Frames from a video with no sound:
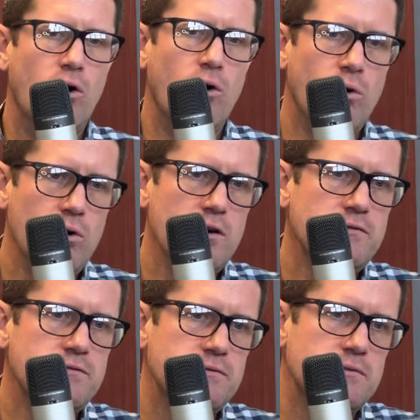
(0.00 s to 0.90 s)
all
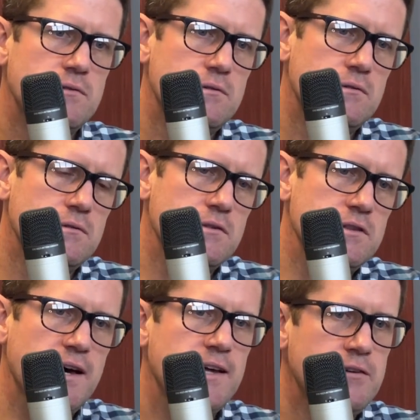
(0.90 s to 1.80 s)
of
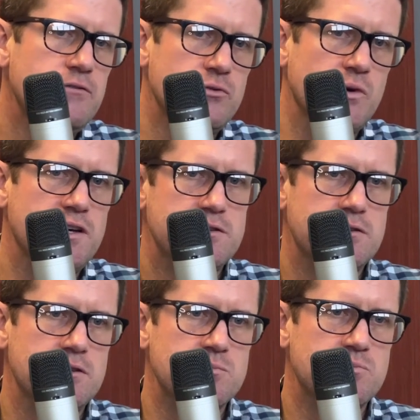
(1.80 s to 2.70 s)
that information
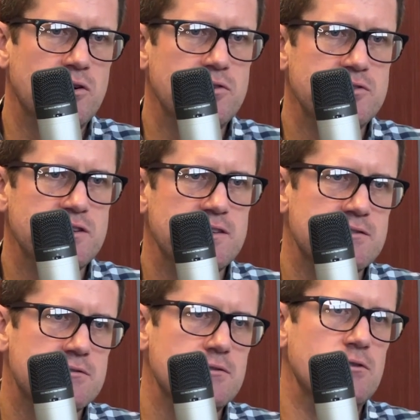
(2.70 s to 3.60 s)
is
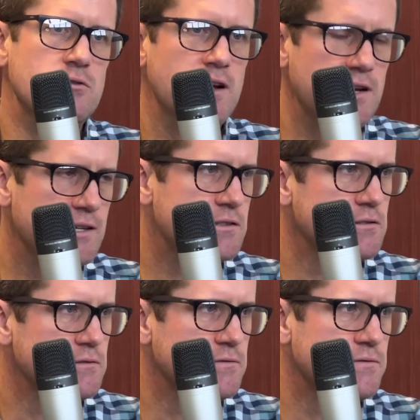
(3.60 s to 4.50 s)
processed
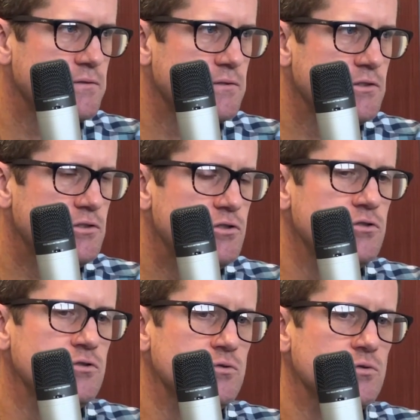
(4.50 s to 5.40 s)
relative
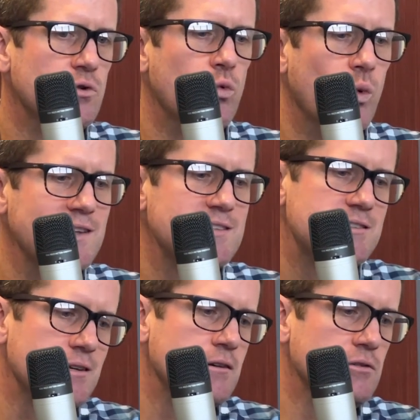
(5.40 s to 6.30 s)
to one
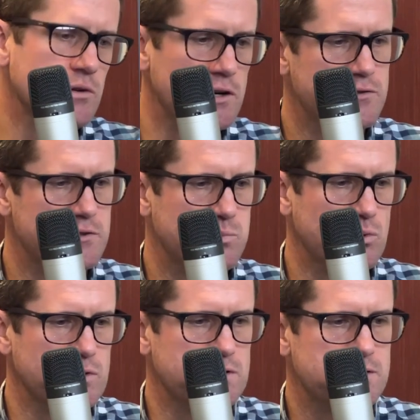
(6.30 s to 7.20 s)
single reference
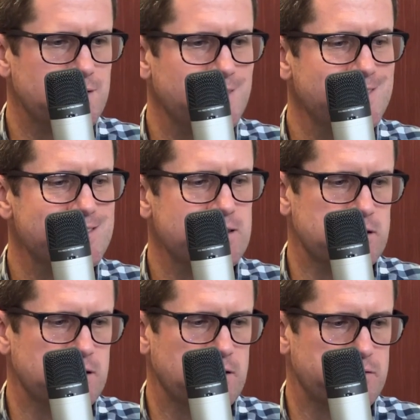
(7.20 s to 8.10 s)
point in
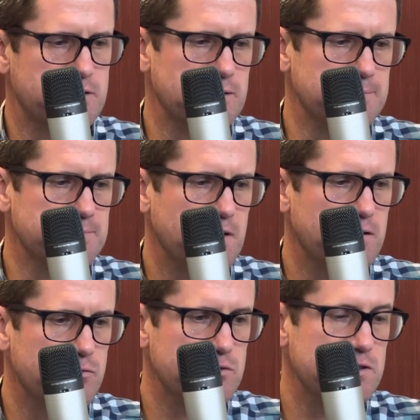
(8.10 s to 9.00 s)
Southern Africa.
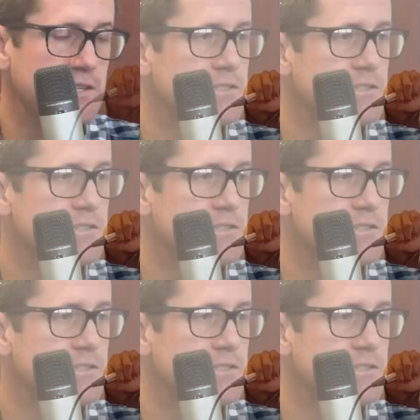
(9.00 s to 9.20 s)
Unfortunately, that's